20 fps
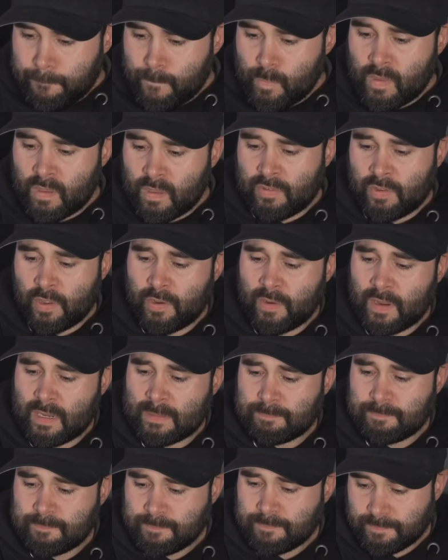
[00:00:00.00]

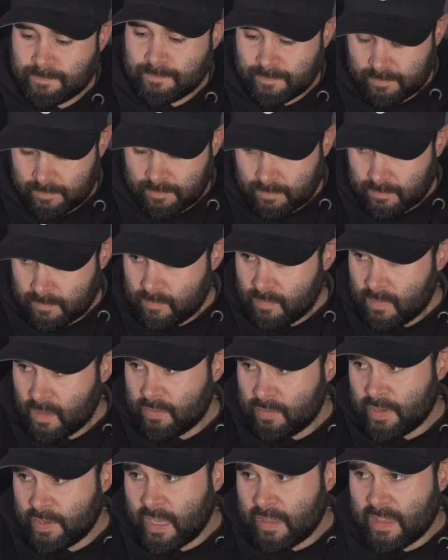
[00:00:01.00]
So
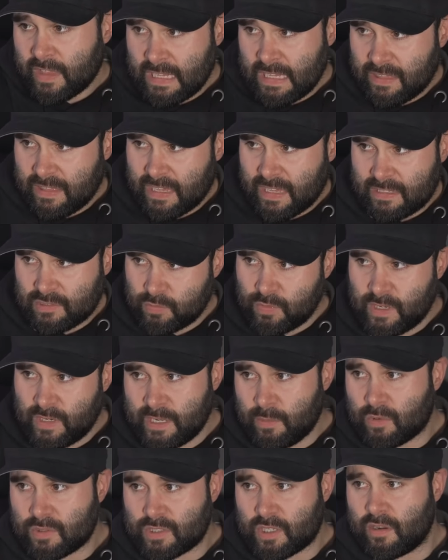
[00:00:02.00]
so yeah, that's really
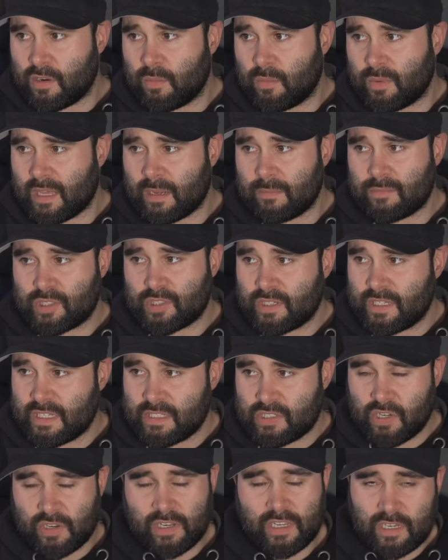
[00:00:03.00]
what's going on with Hampshire.
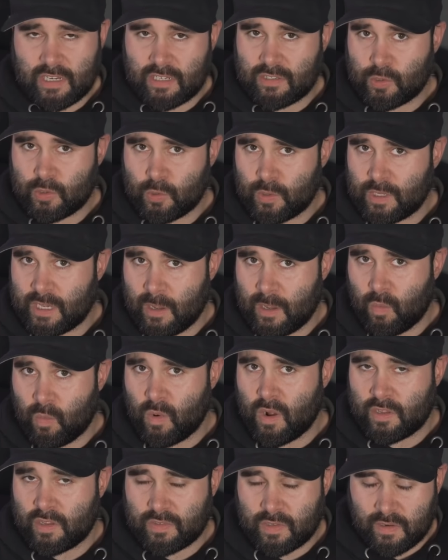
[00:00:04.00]
It's only going to sort of get
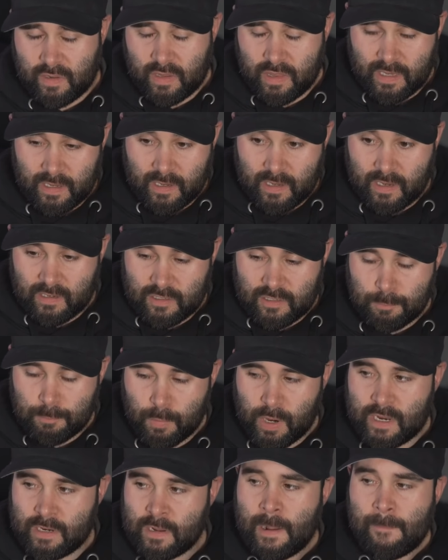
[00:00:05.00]
worse, and I think going to
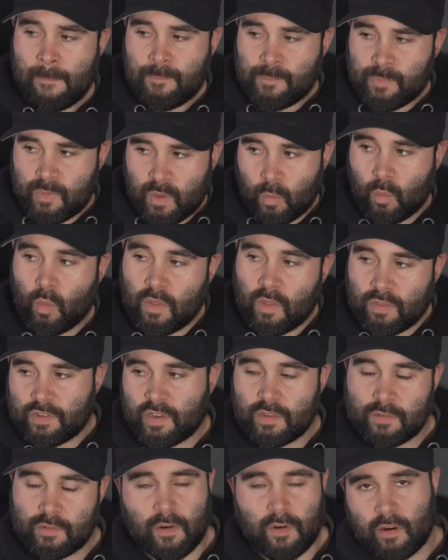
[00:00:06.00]
spread. Once
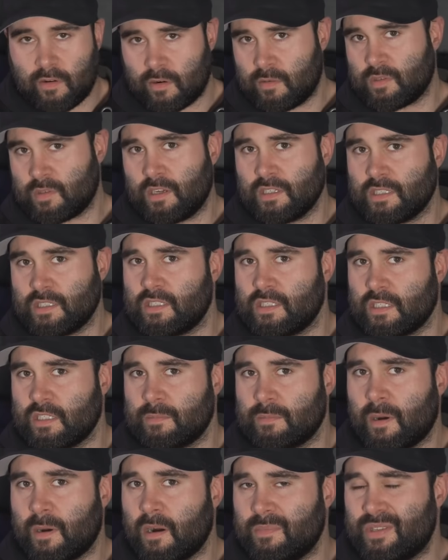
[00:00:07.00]
other firearms licensing
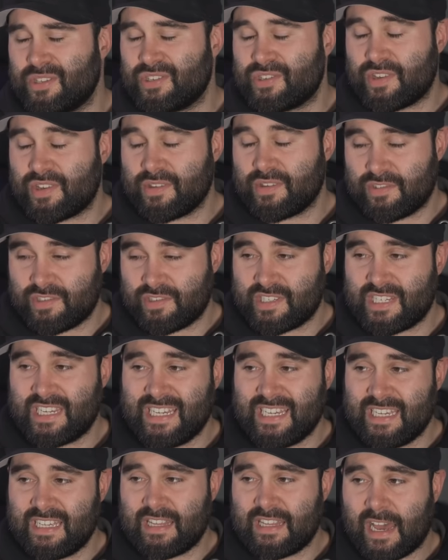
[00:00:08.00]
departments
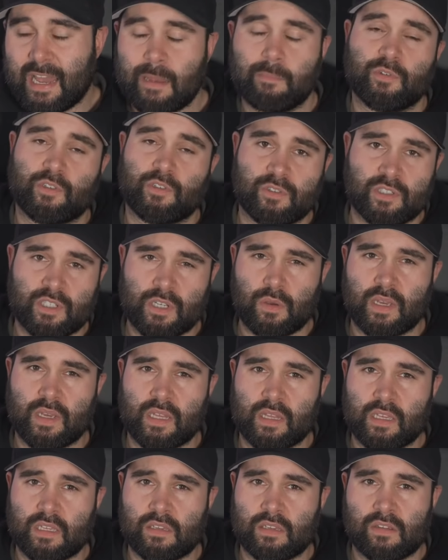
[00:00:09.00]
see that Hampshire is doing
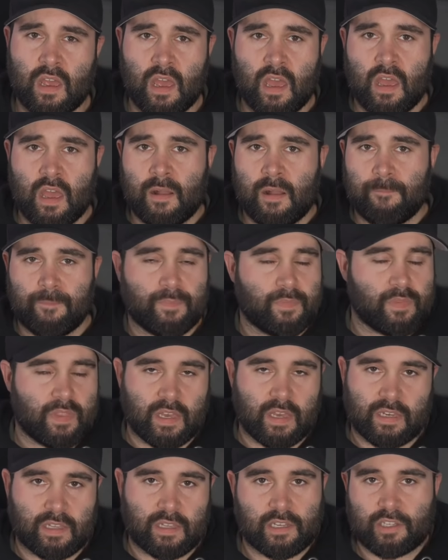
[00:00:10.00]
this,
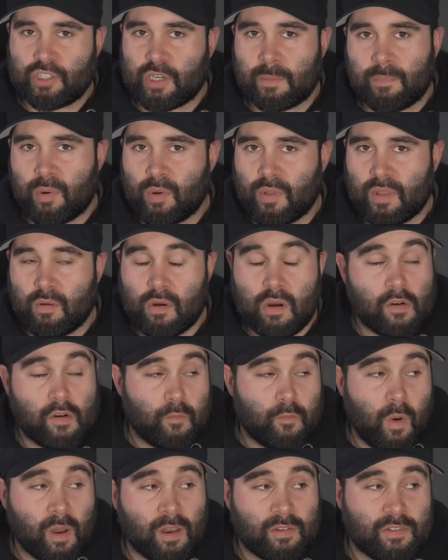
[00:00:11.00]
they're going to jump on. Well, if
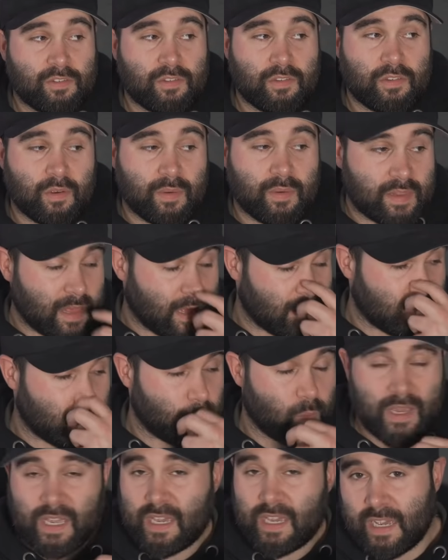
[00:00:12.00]
one is doing that, then
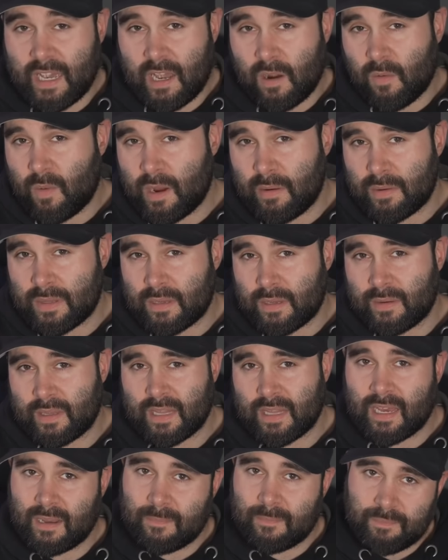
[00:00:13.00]
we can get away with doing
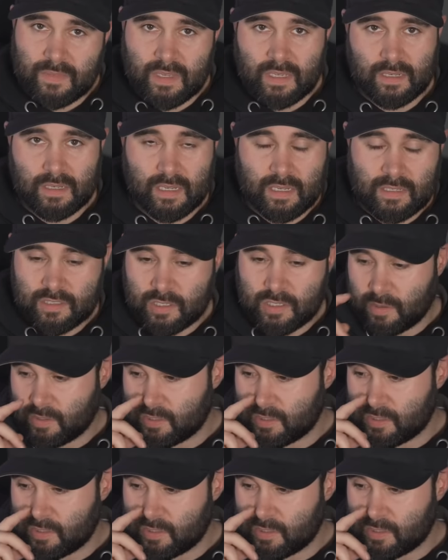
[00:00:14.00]
that, and so on and